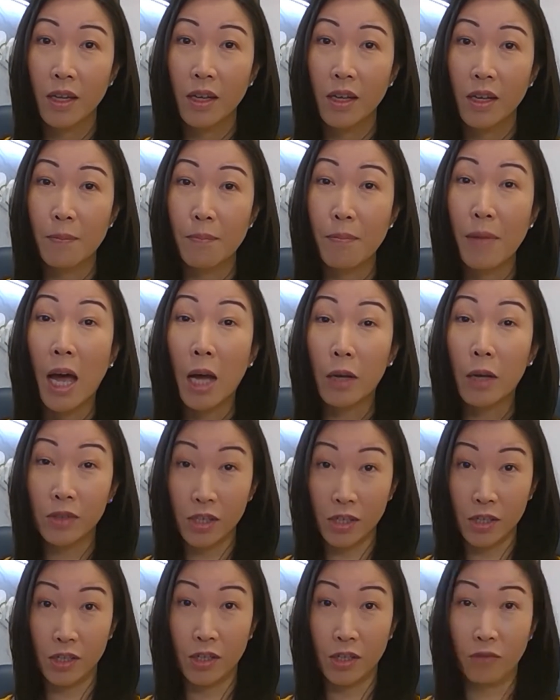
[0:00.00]
a
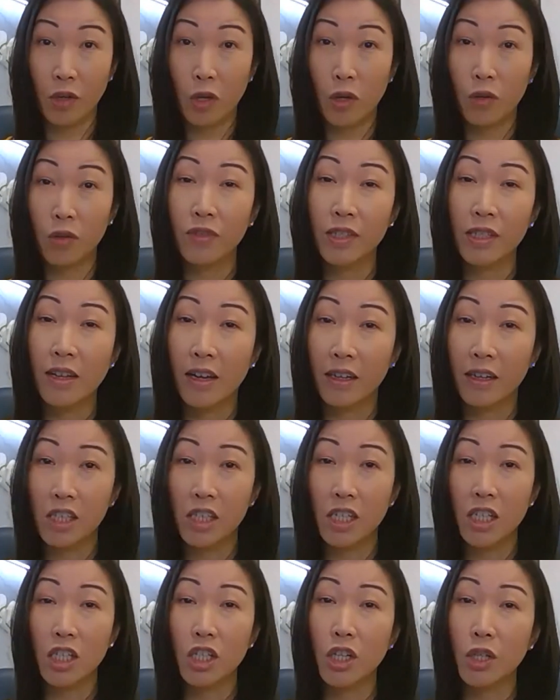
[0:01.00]
mountain of COVID
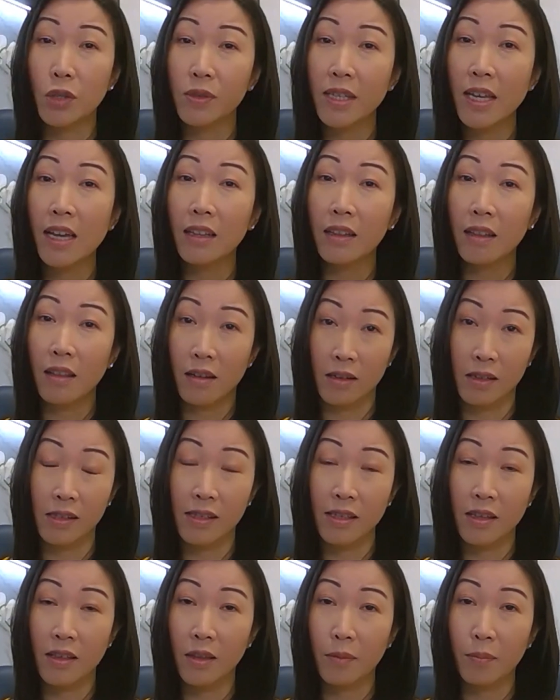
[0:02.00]
19 news headlines
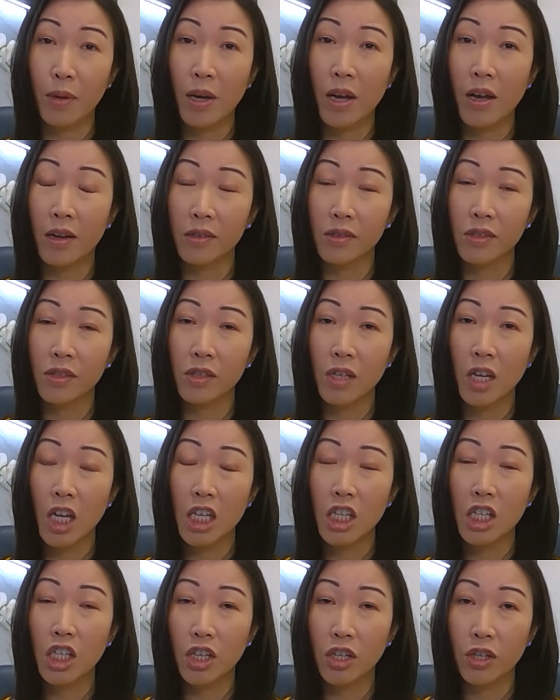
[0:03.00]
in the past
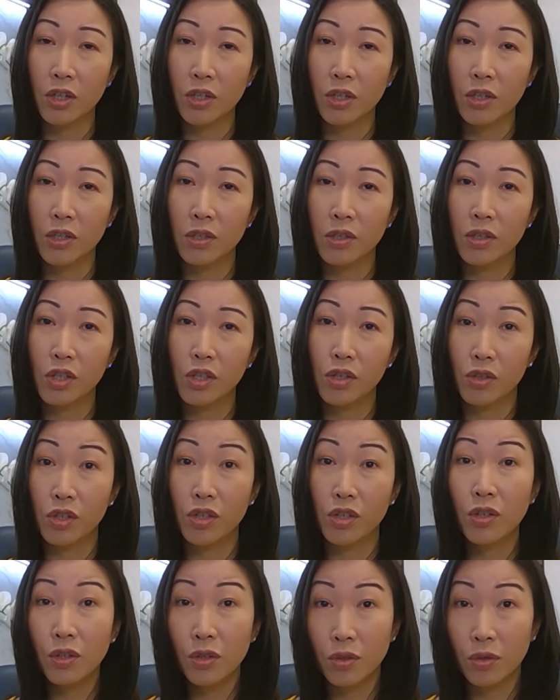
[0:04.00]
year to
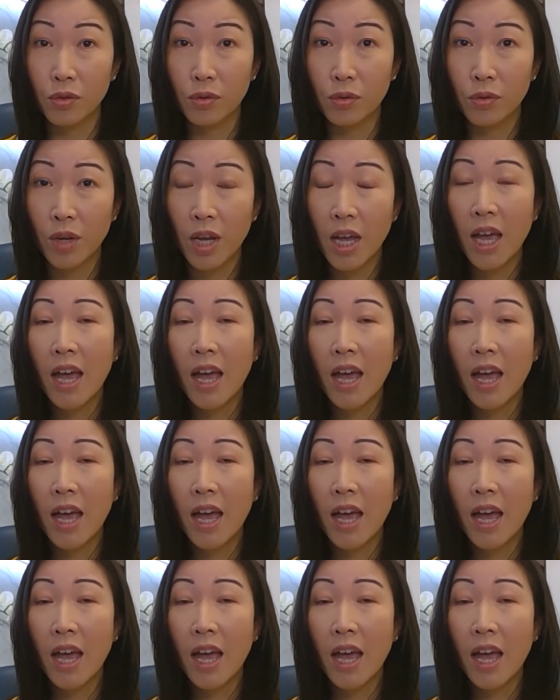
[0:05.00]
two.